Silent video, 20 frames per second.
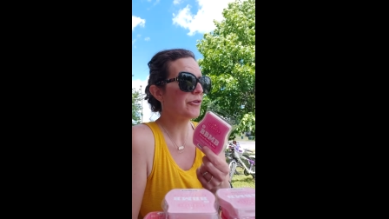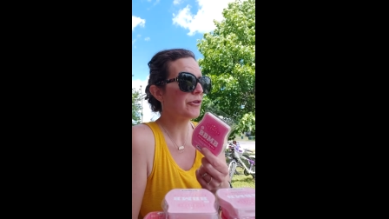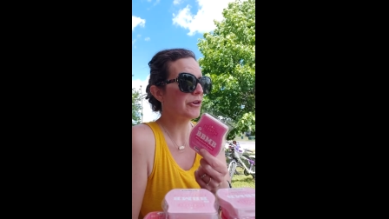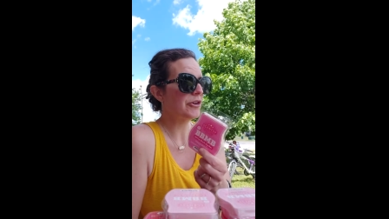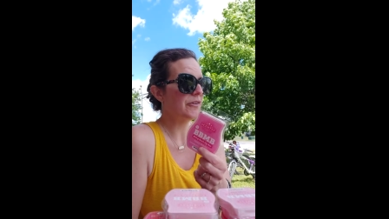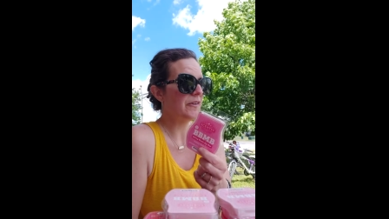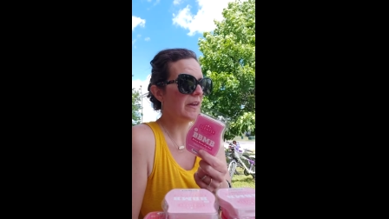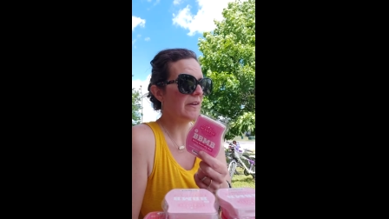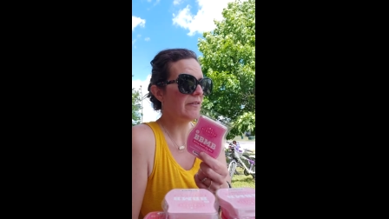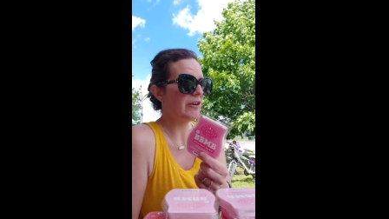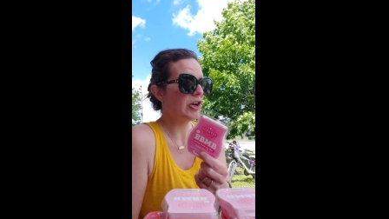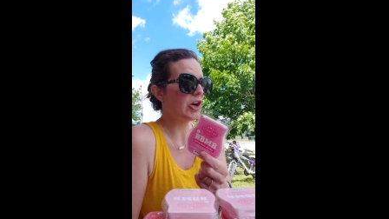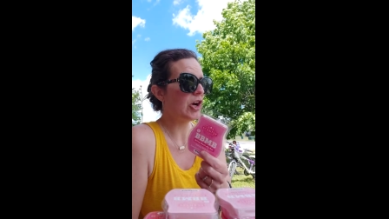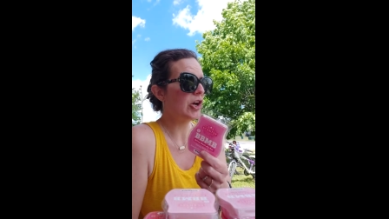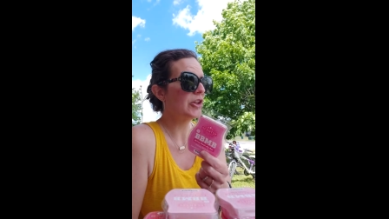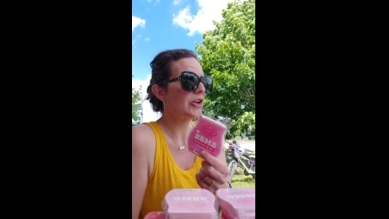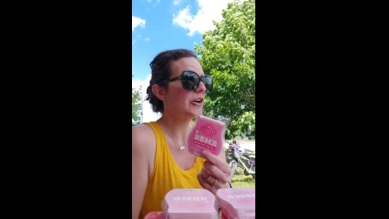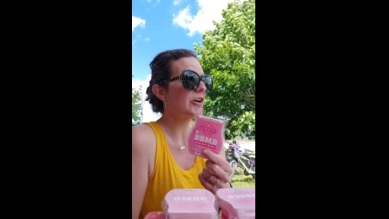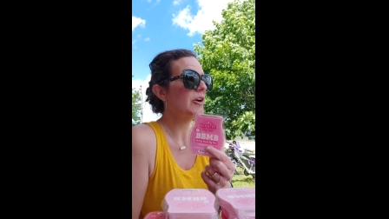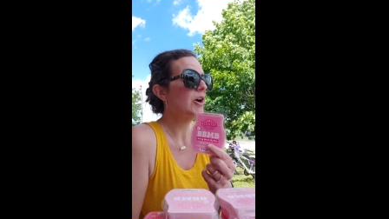so you save a
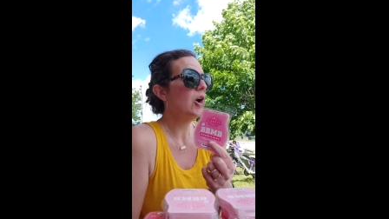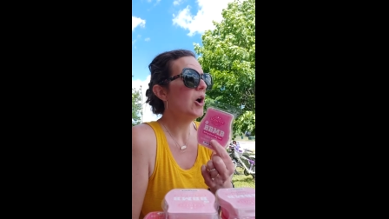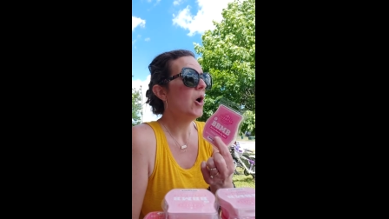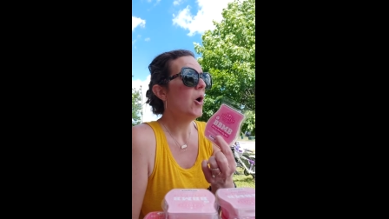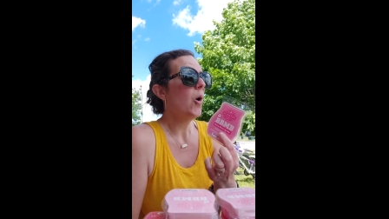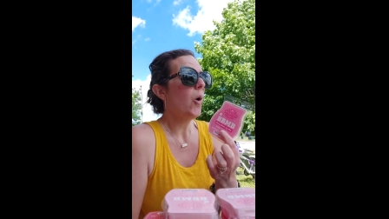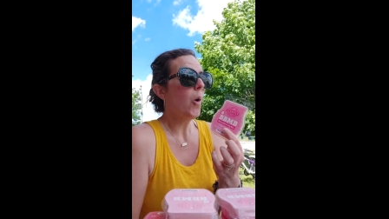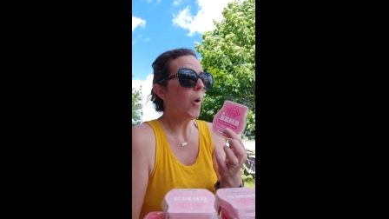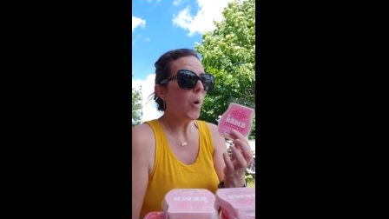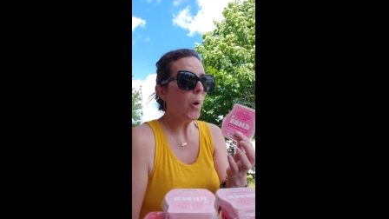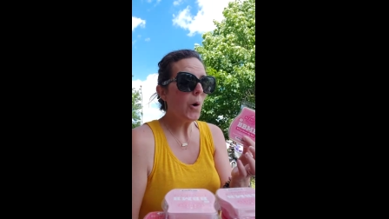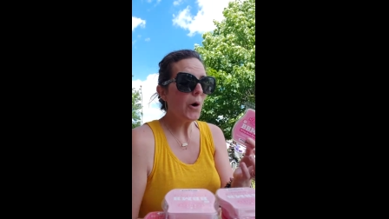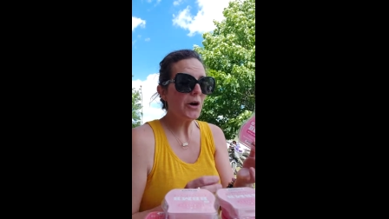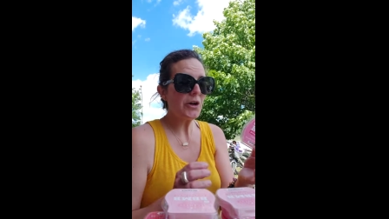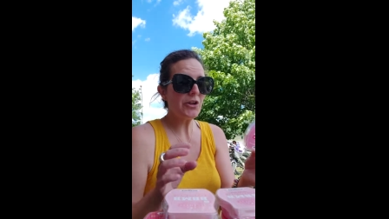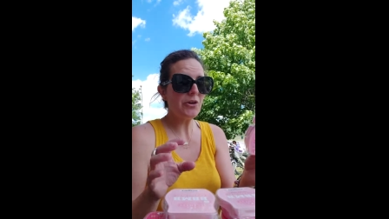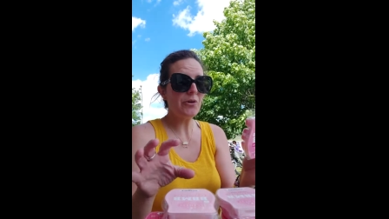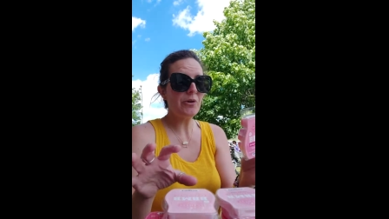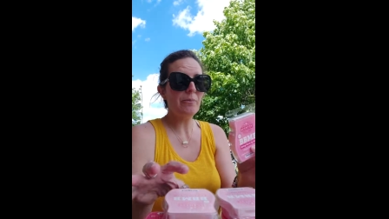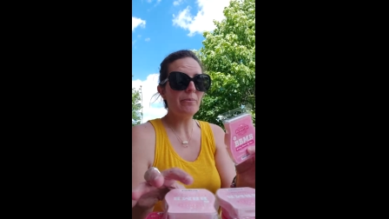dollar or
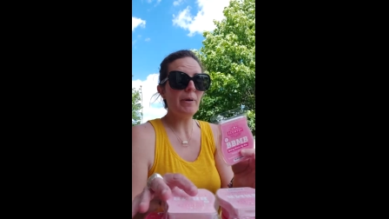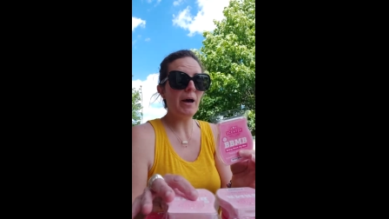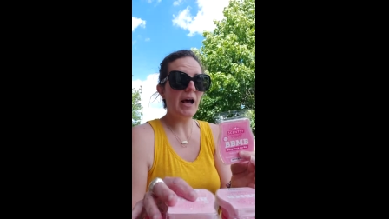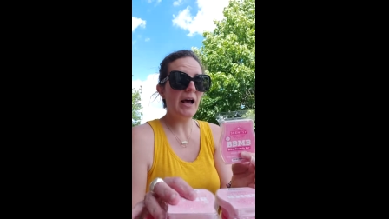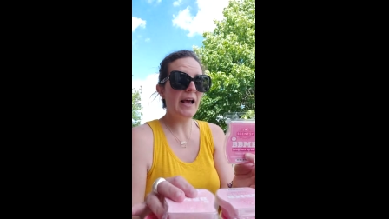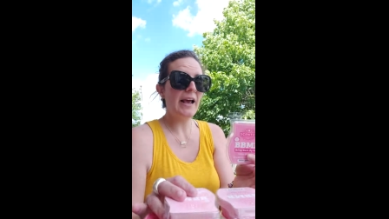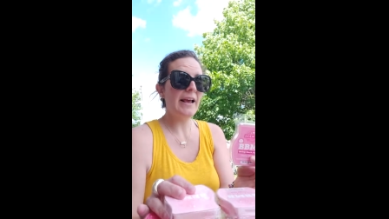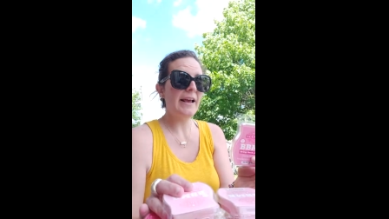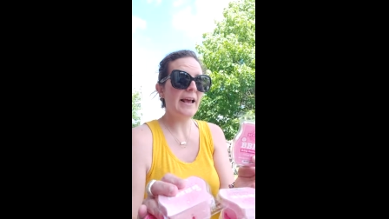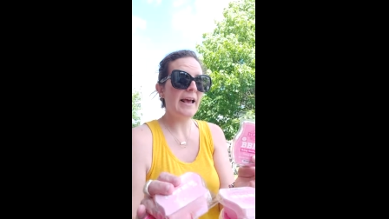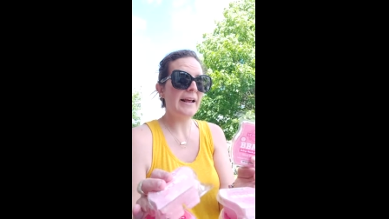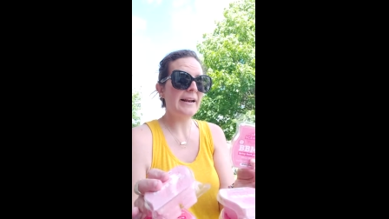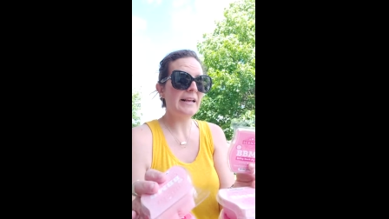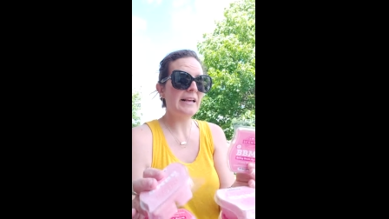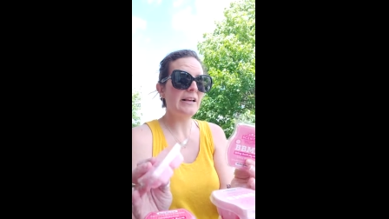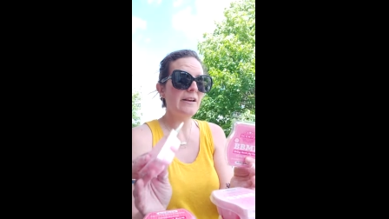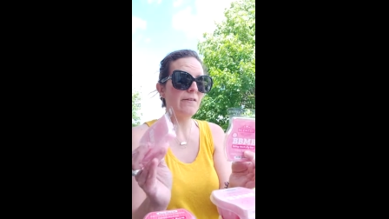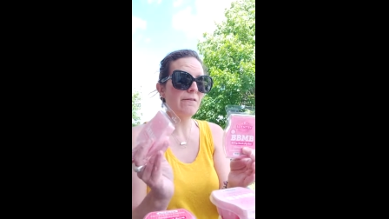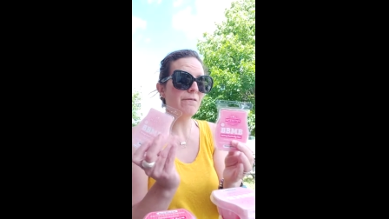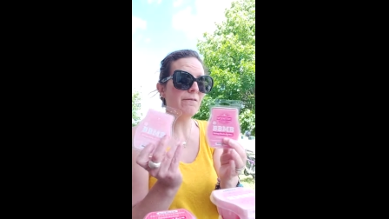you can buy
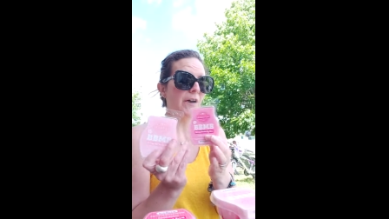any